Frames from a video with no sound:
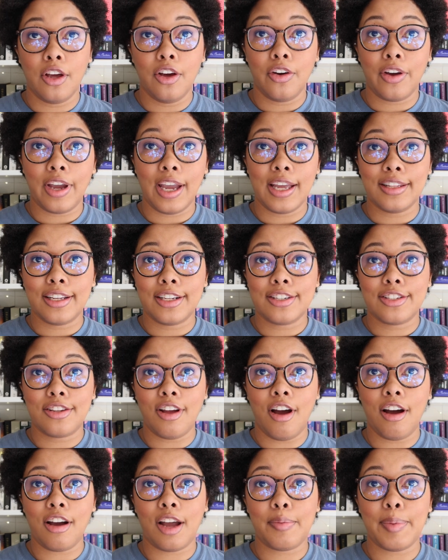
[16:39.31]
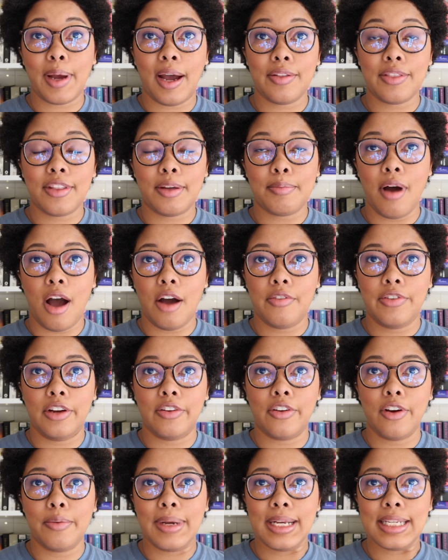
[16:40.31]
Okay, let's talk about the Mafia
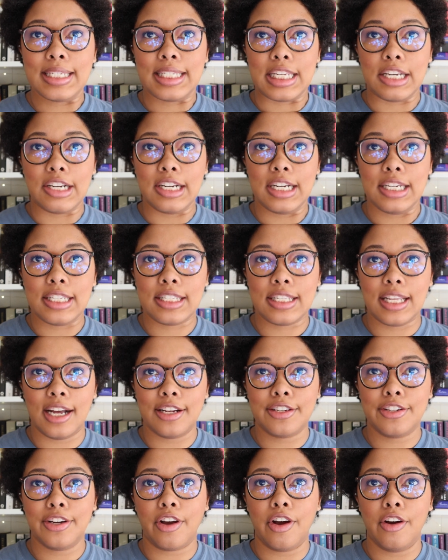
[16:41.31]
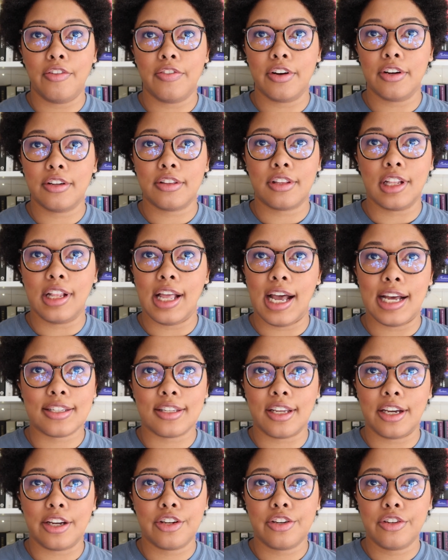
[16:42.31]
romance series that took over the
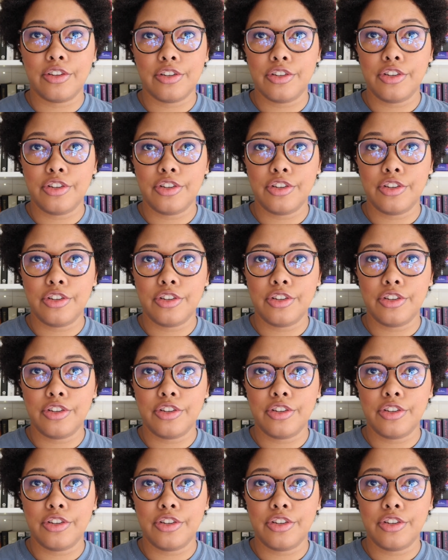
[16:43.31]
last, like,